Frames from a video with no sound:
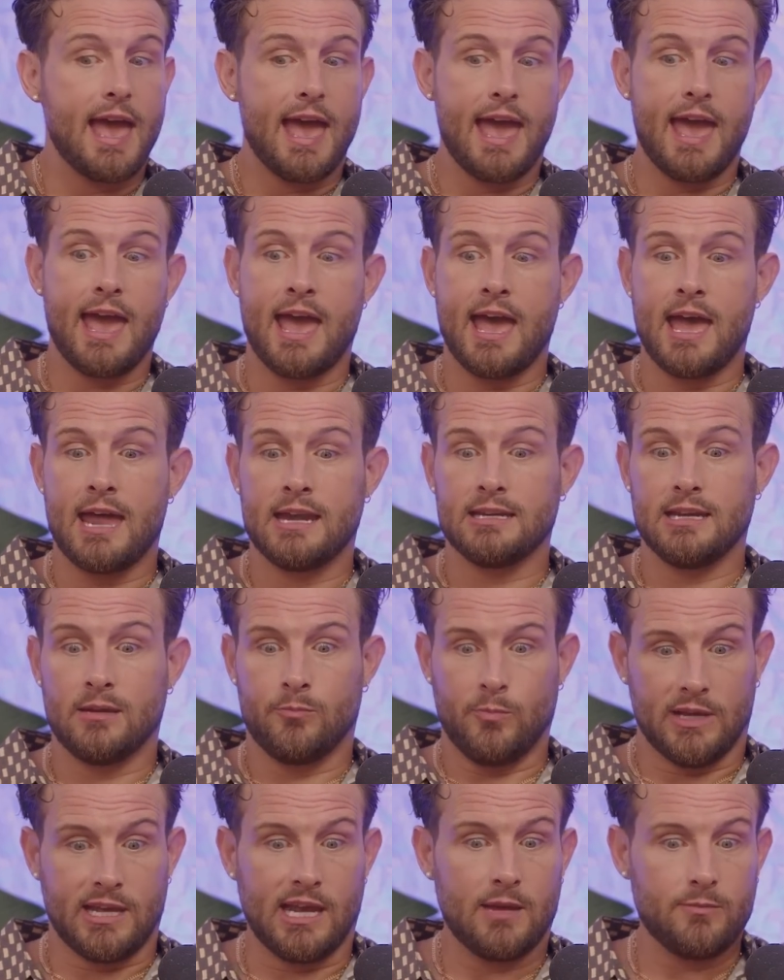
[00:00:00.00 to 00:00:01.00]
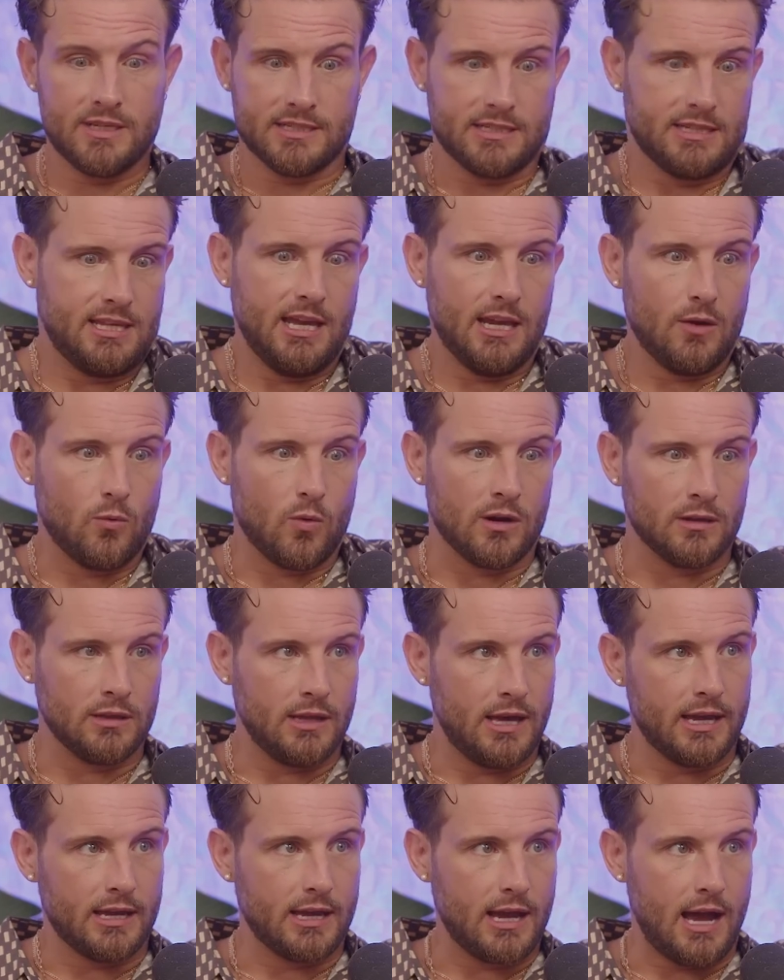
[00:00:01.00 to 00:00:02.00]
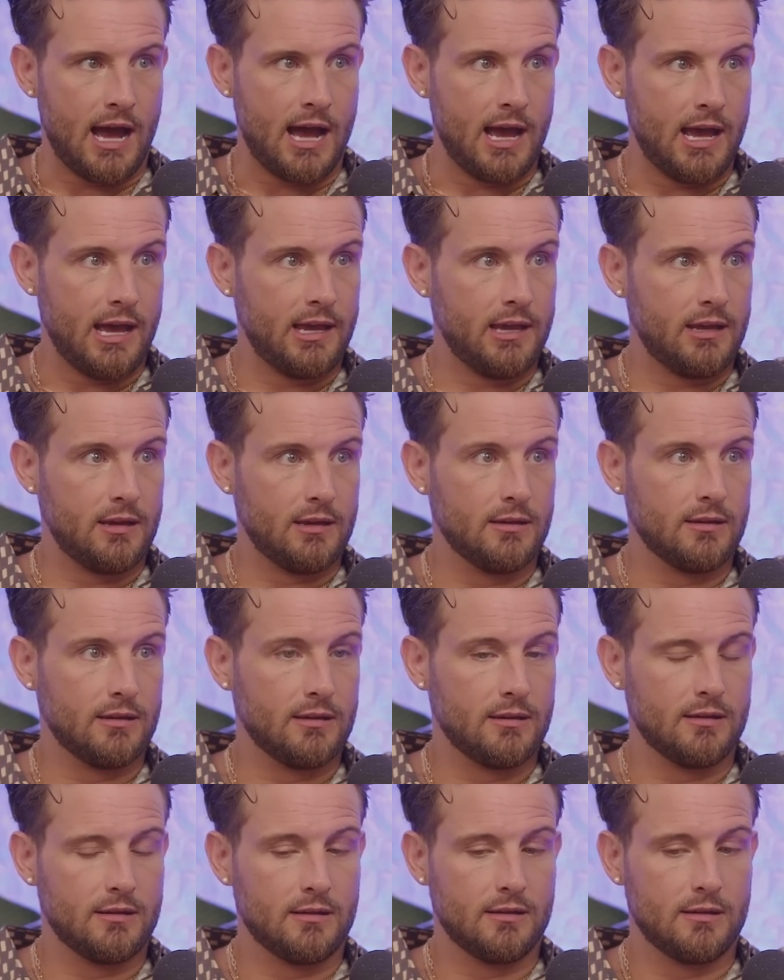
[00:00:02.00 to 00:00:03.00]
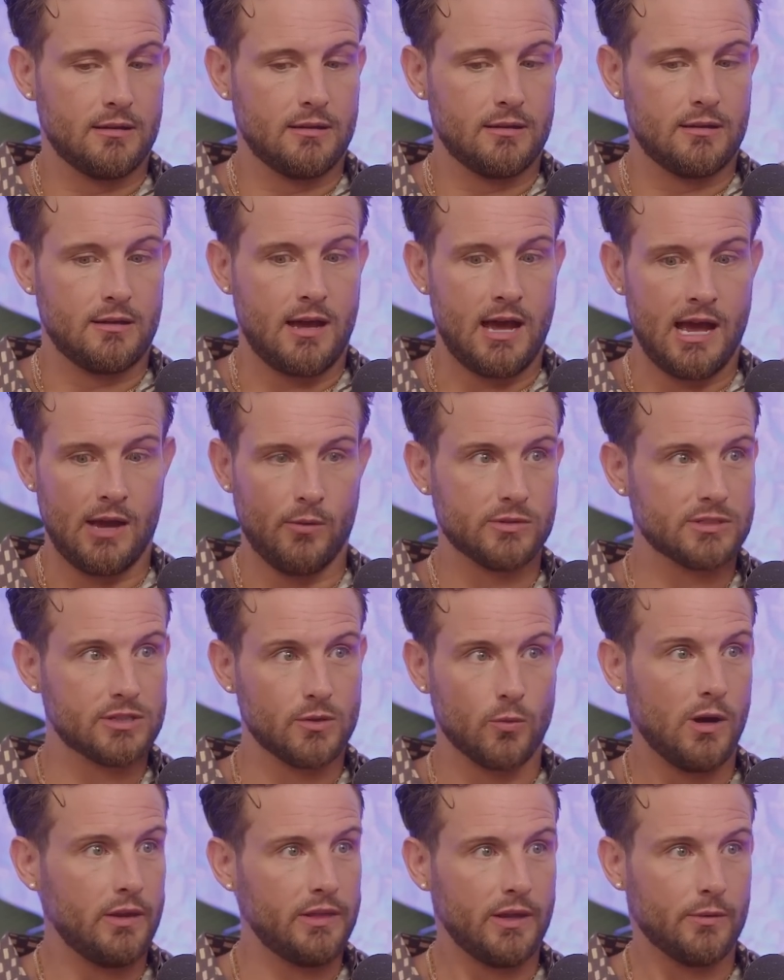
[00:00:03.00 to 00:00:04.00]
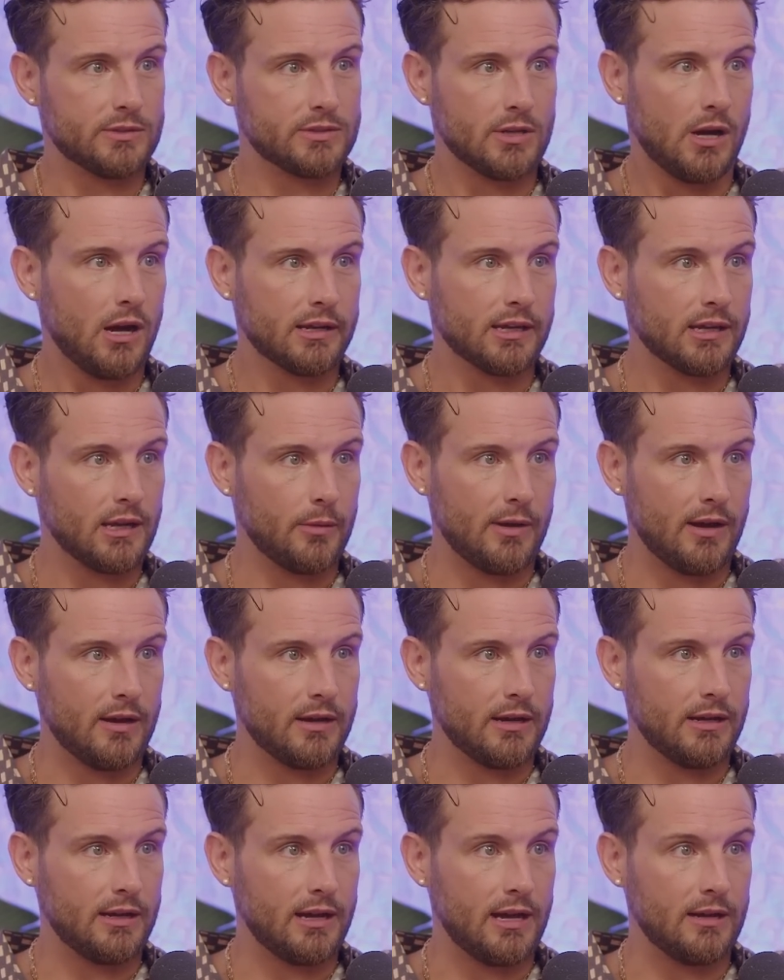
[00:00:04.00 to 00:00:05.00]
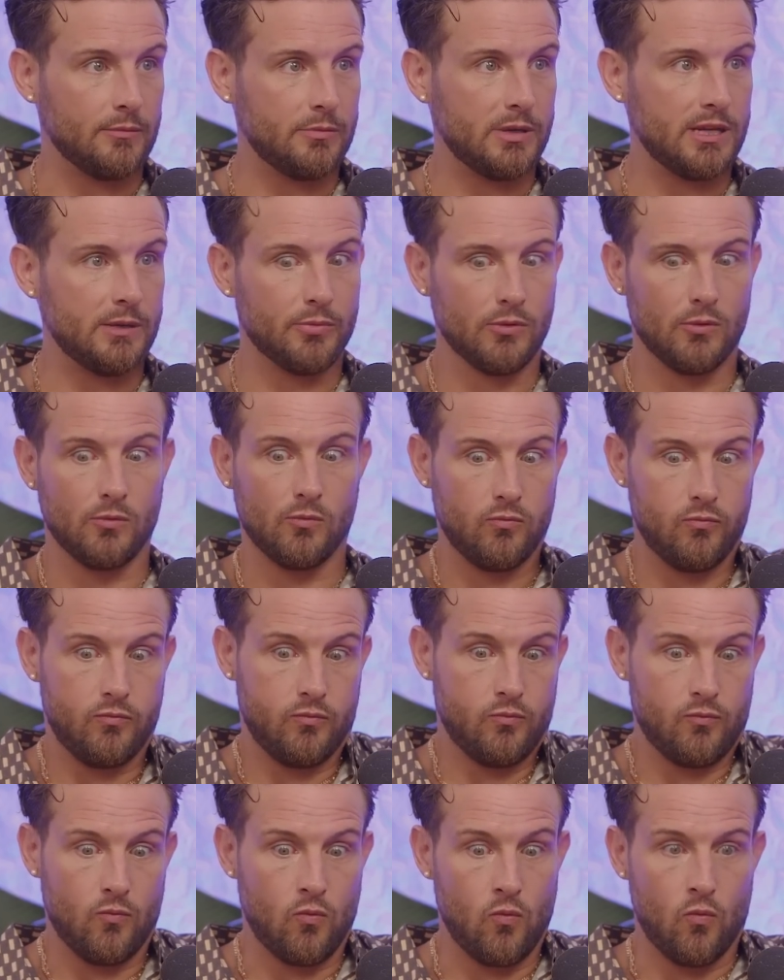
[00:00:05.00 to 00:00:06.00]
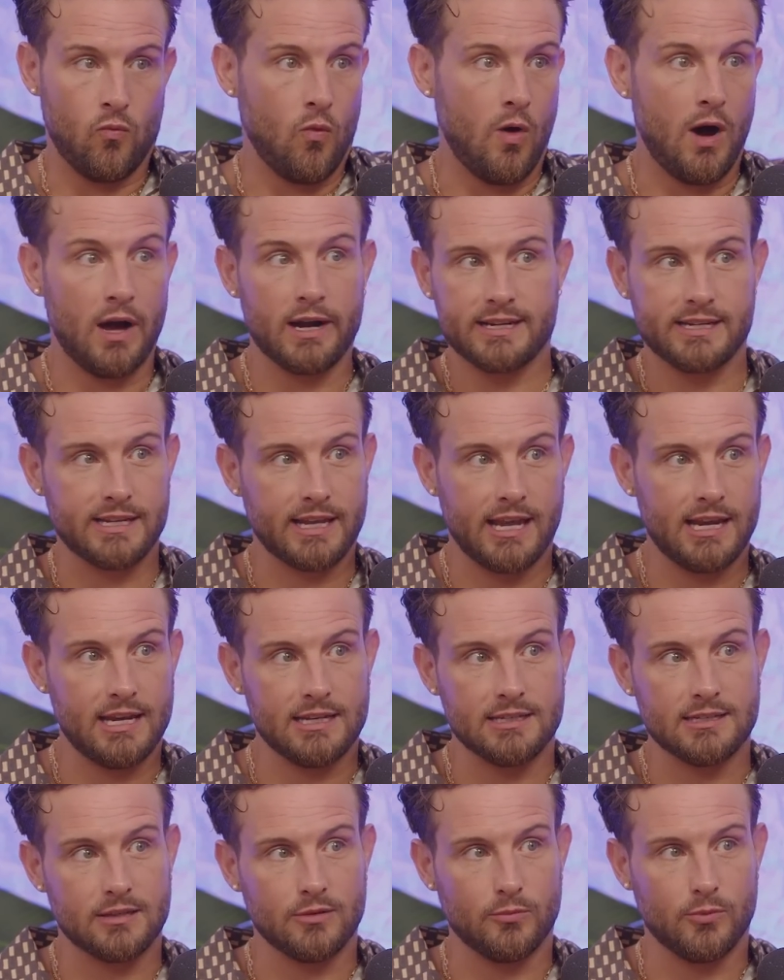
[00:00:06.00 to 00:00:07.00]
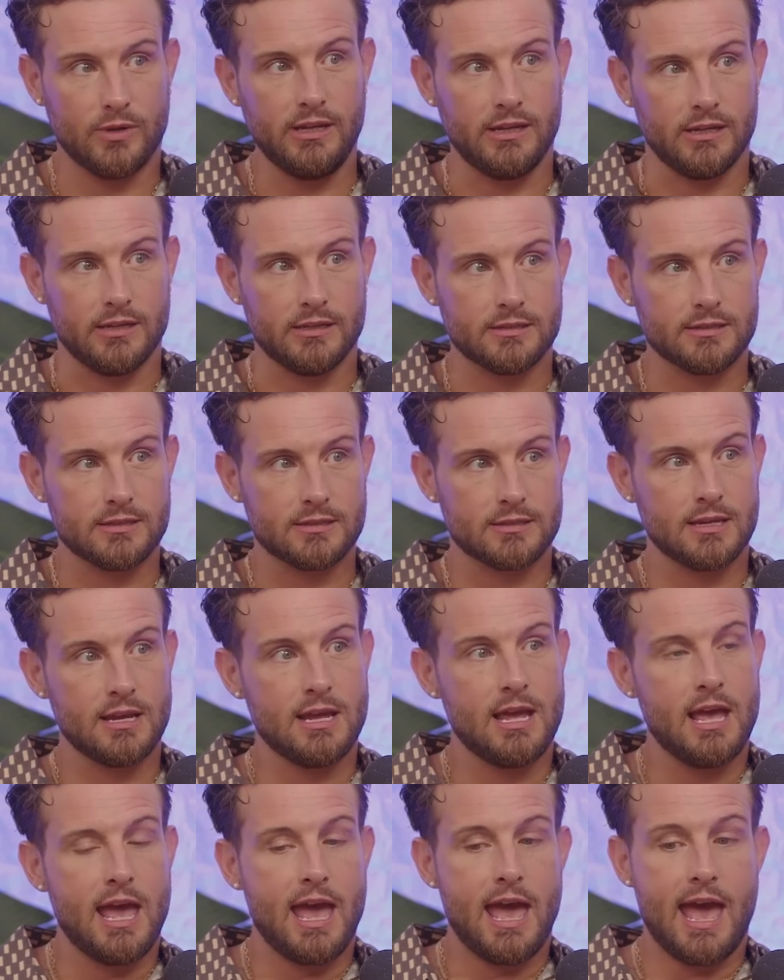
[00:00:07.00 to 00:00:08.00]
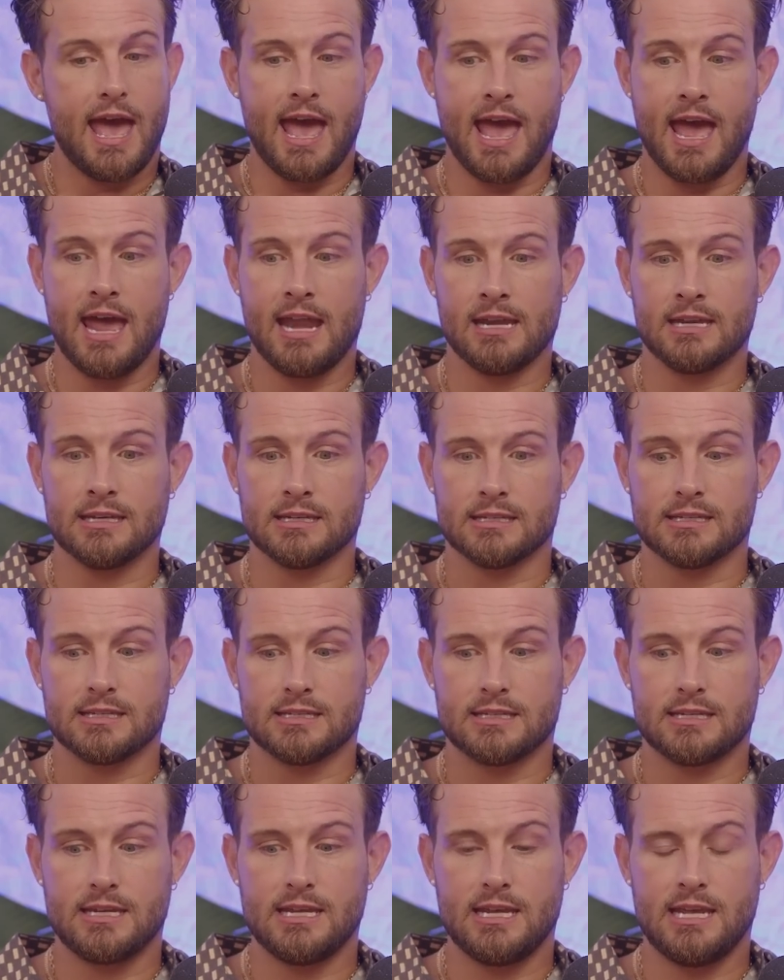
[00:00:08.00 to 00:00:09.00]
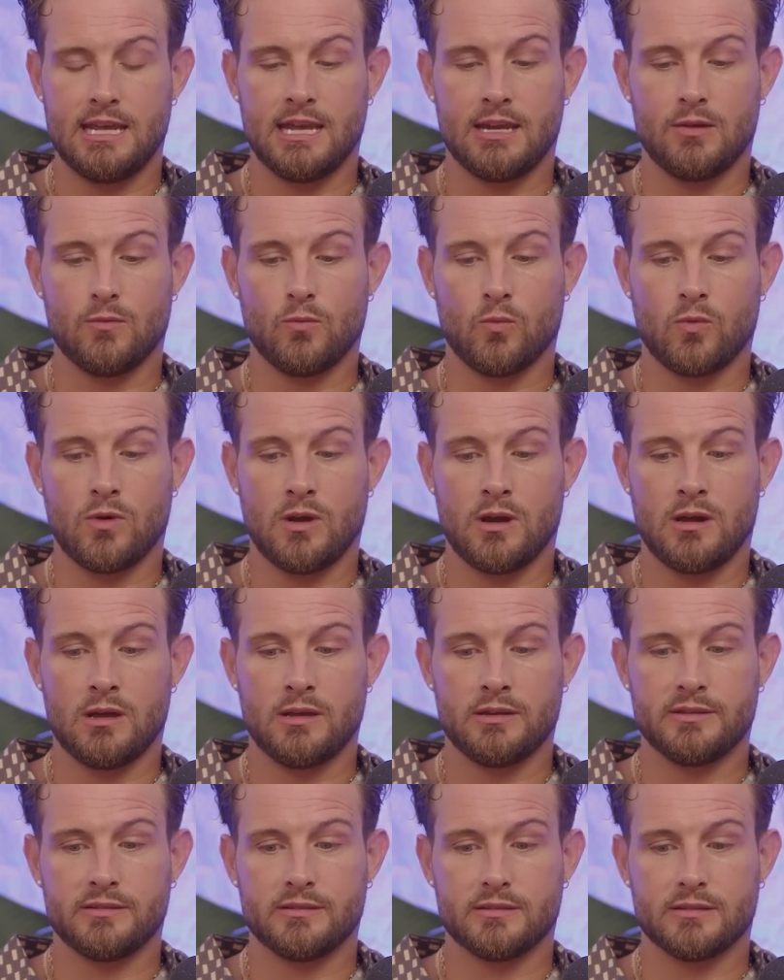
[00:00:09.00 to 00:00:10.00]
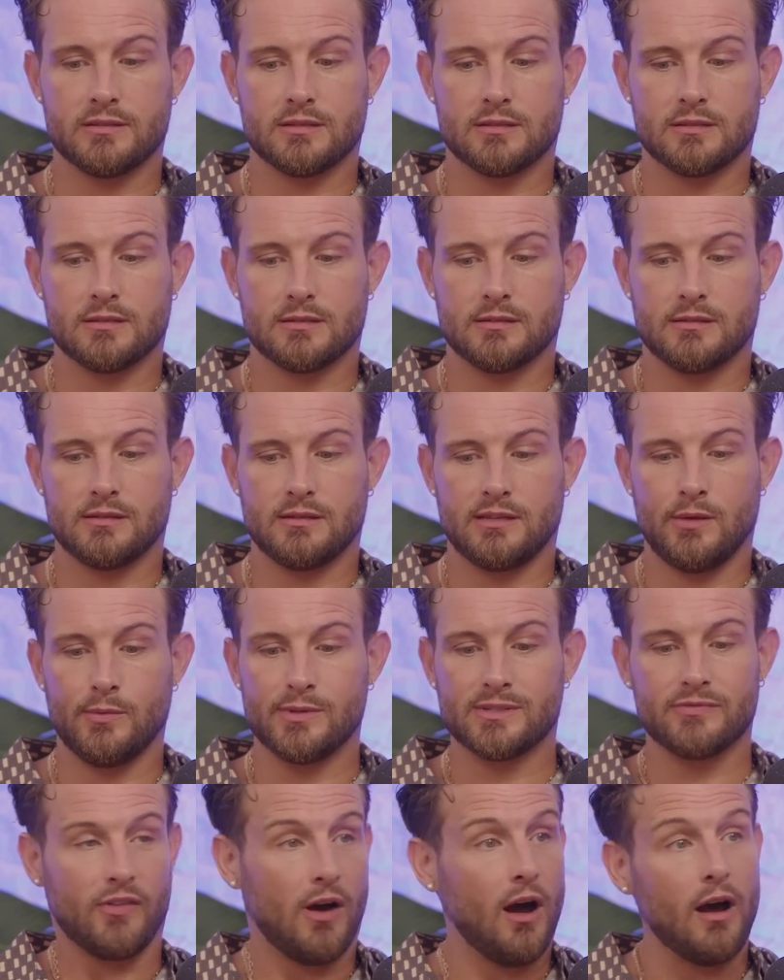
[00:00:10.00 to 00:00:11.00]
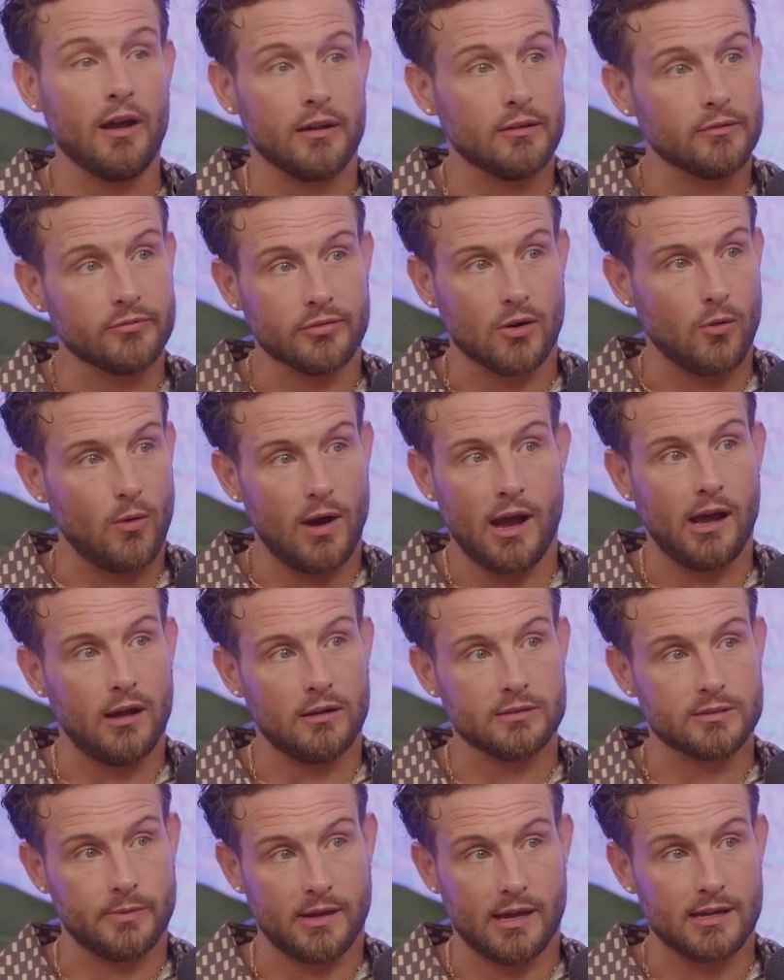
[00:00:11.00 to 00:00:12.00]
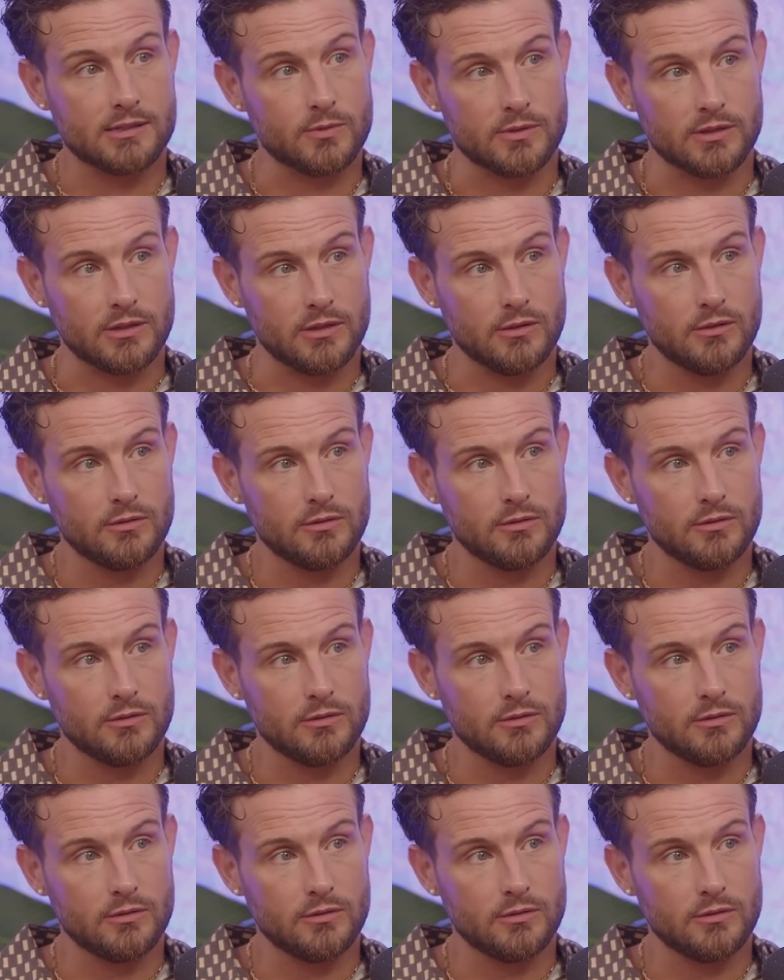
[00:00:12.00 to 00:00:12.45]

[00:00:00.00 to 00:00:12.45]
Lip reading: And it became this thing where like I was the one that was talking about it, and people wanted to get into the weeds. And it was fun for a while, to be honest with you.